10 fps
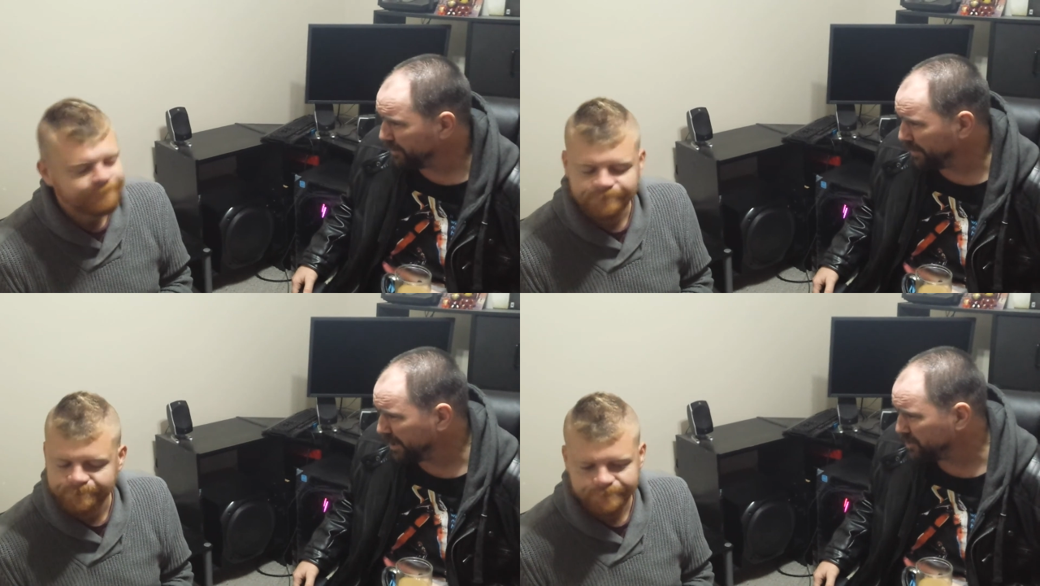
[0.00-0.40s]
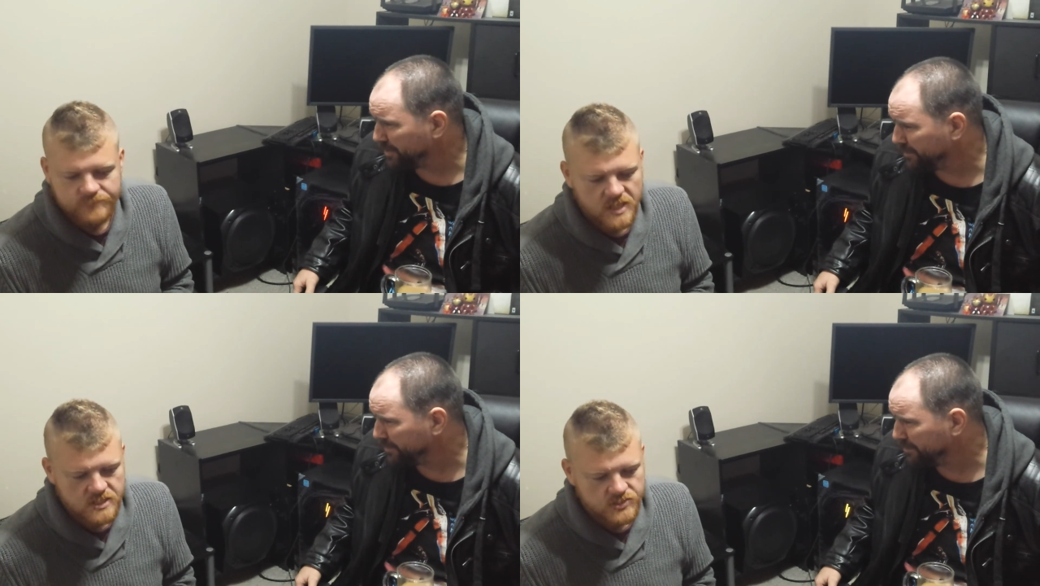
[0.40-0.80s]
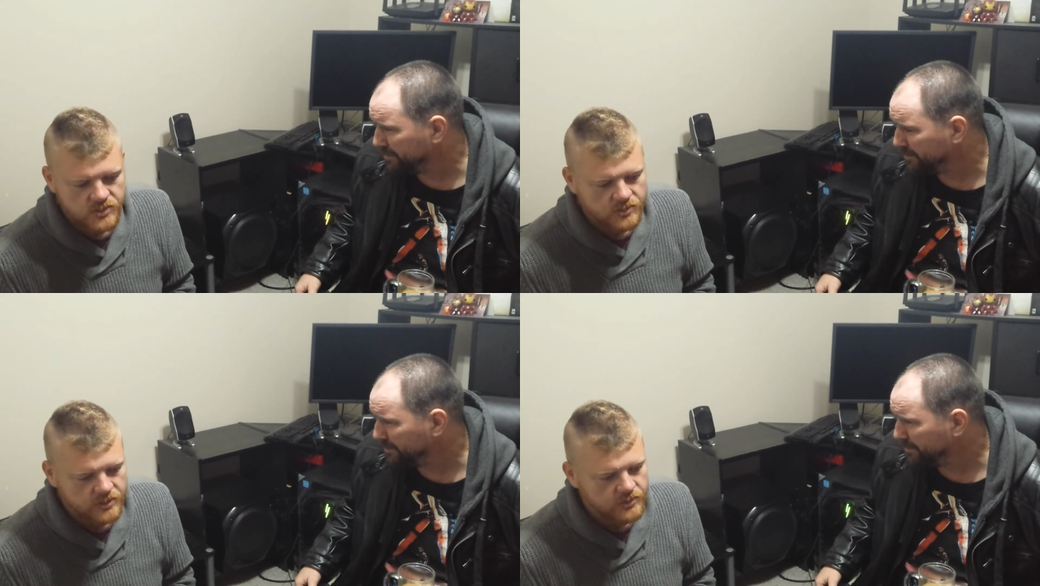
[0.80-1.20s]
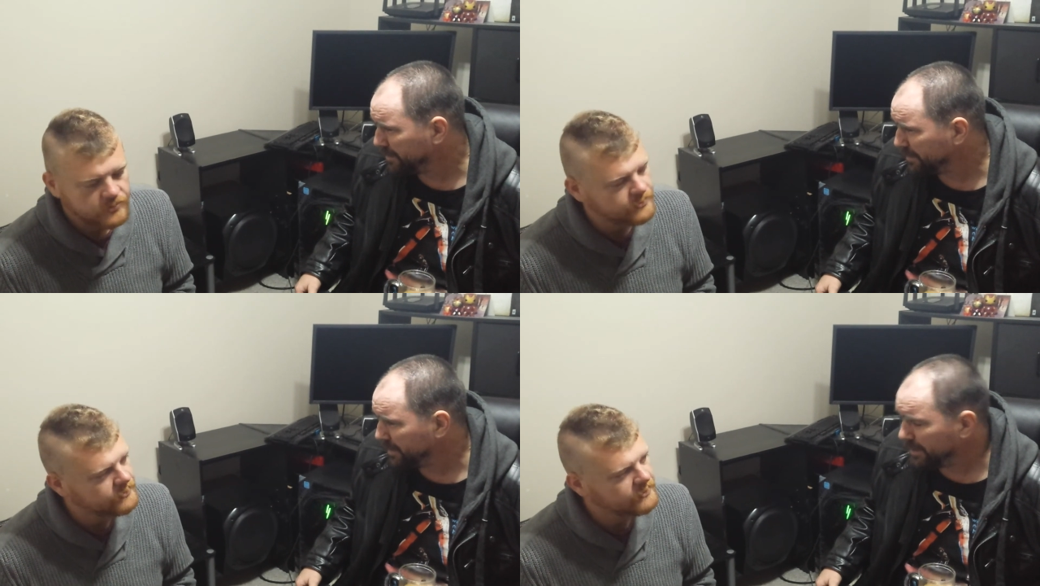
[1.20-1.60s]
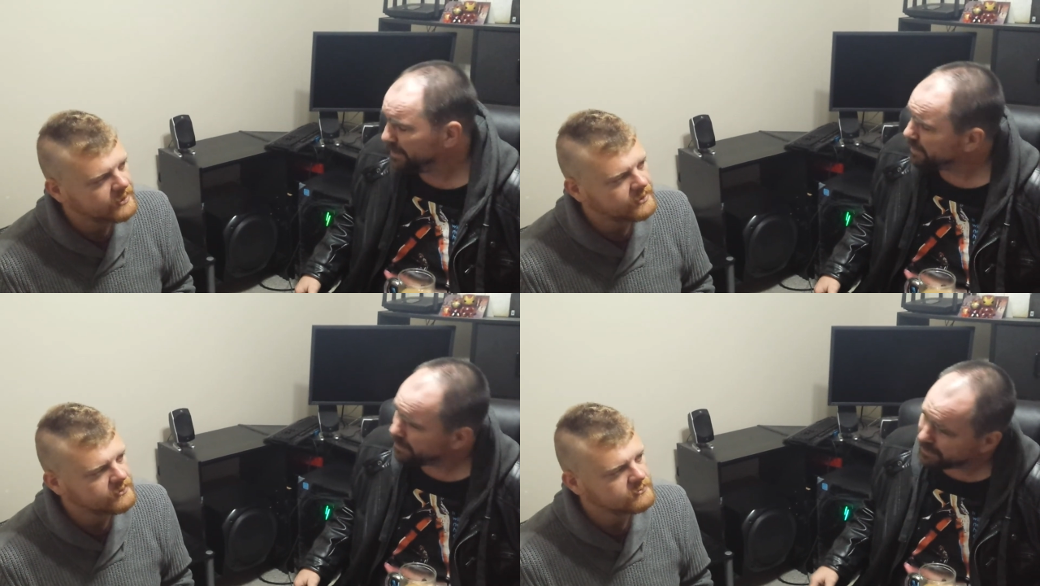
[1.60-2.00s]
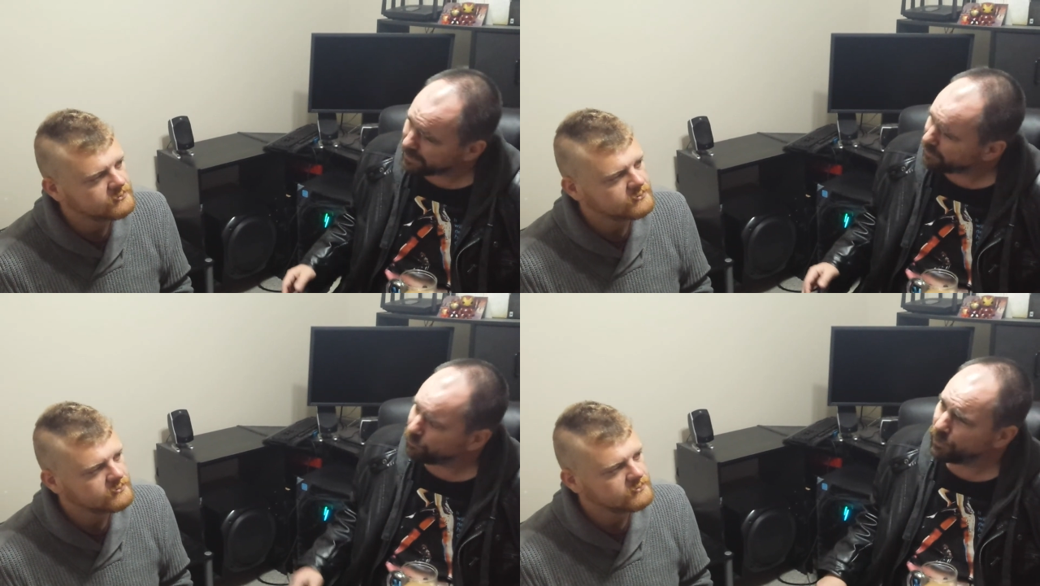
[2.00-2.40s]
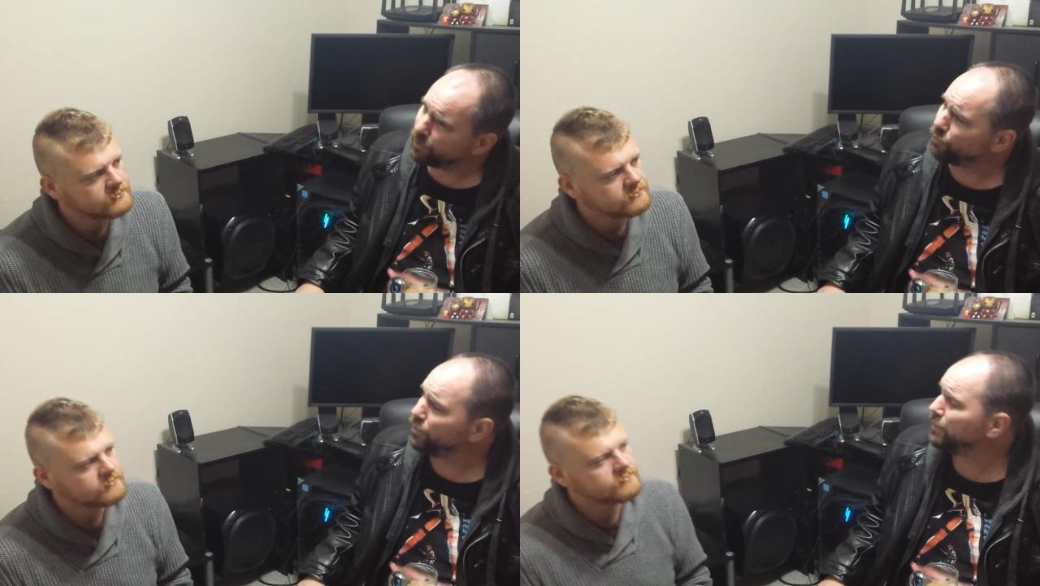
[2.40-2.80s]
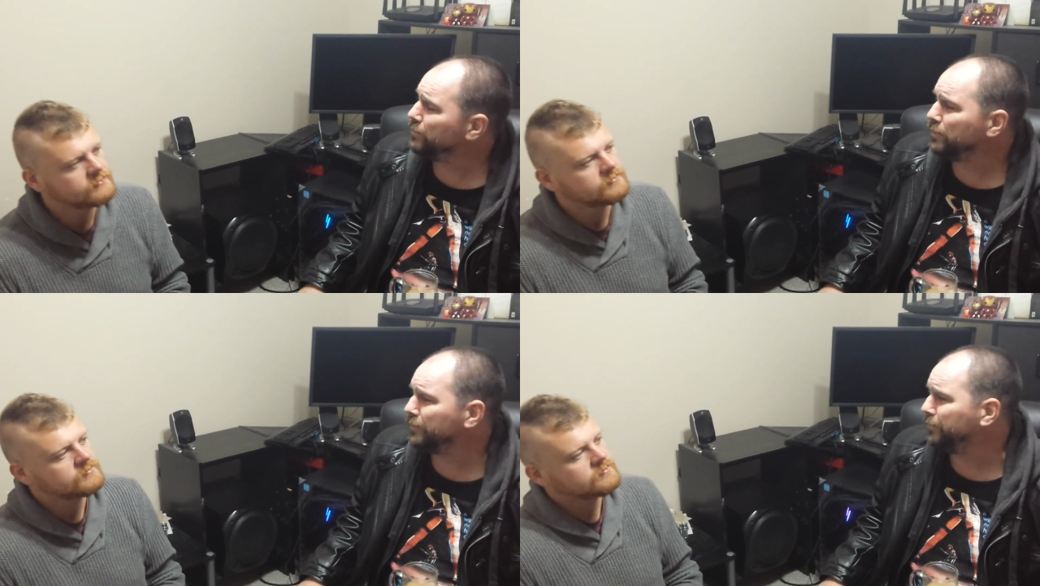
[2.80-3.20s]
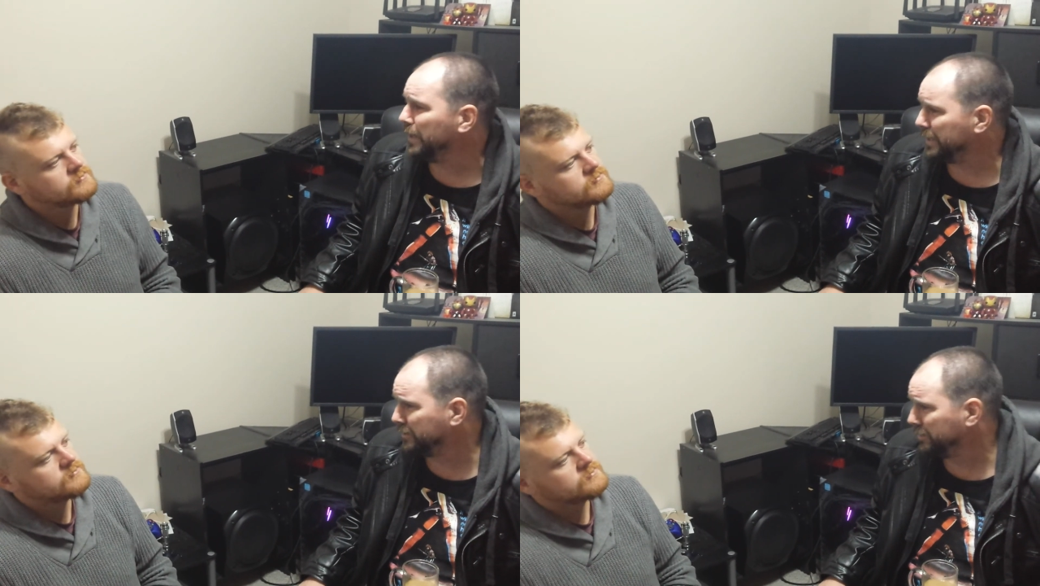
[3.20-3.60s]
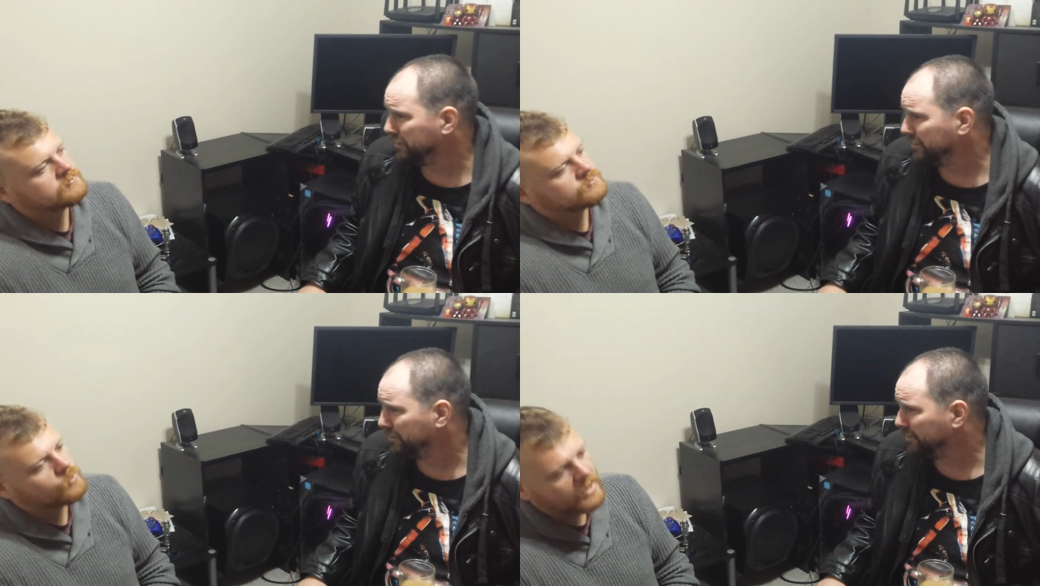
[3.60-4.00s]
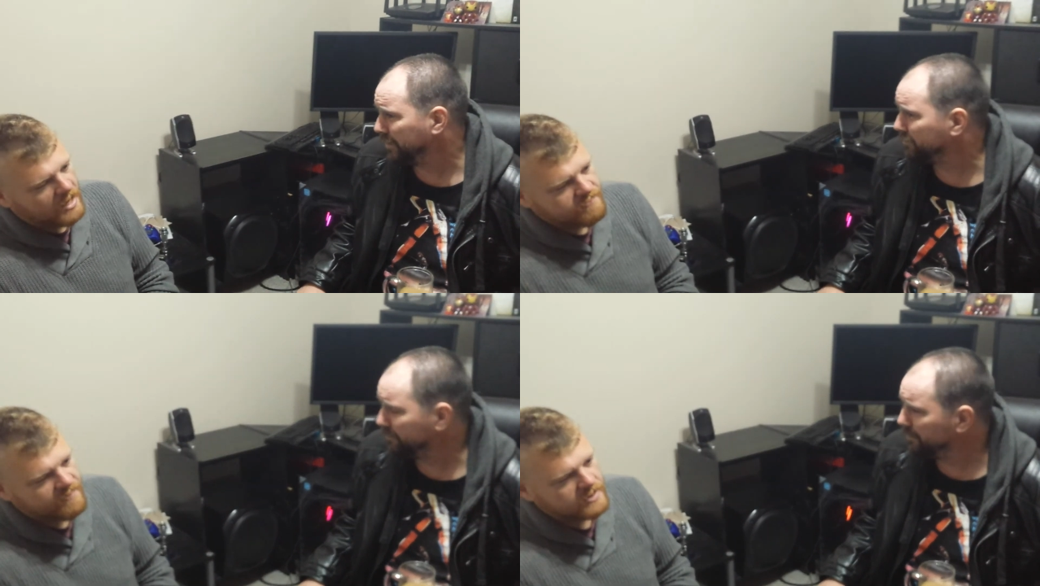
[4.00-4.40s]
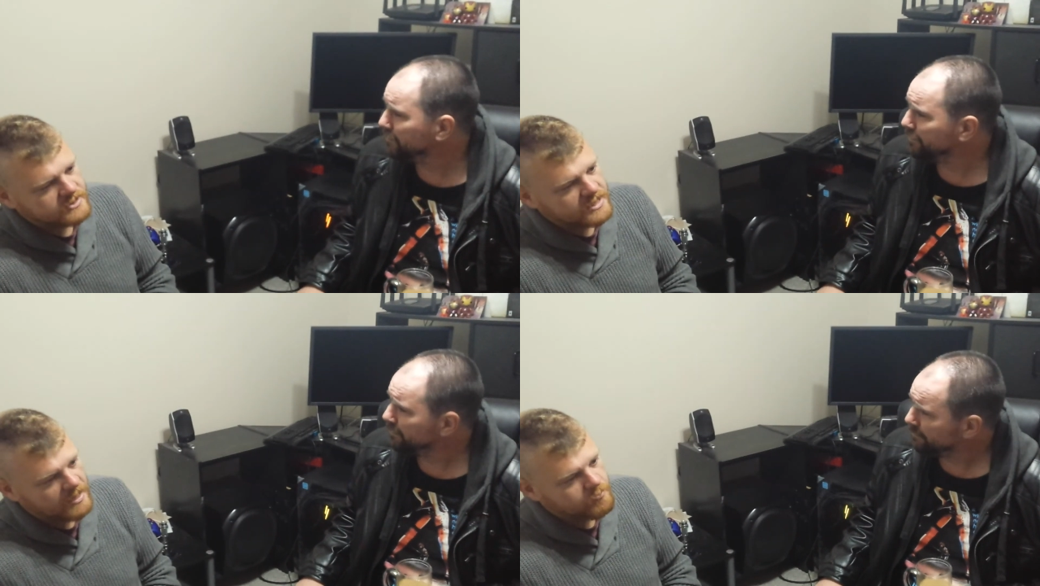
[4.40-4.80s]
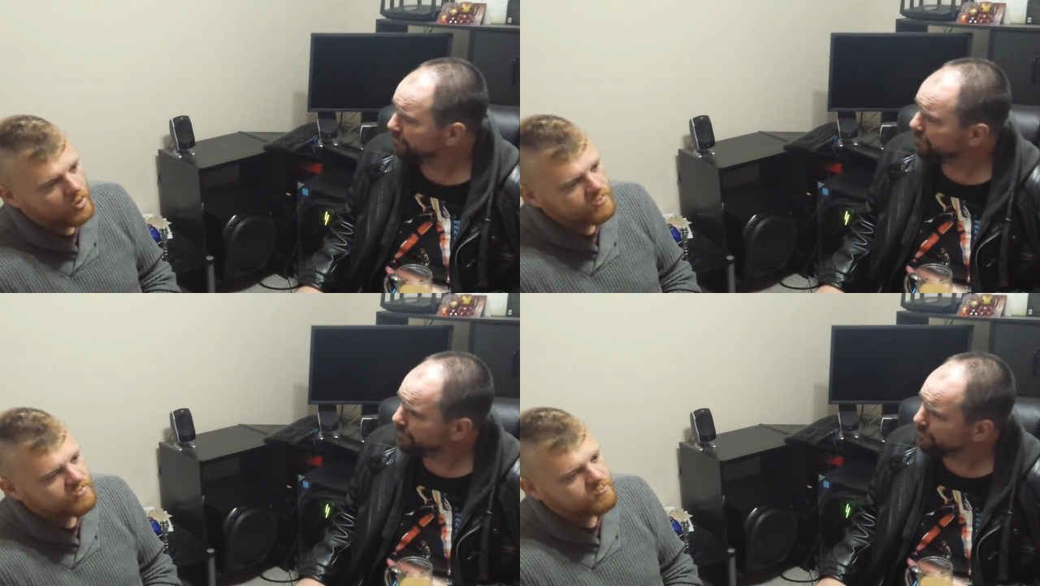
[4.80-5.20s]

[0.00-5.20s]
Speaker 1: directions. It certainly could. Yeah.
Speaker 2: Yeah, we're we're we're fucked.
Speaker 1: We are fucked. Yeah, both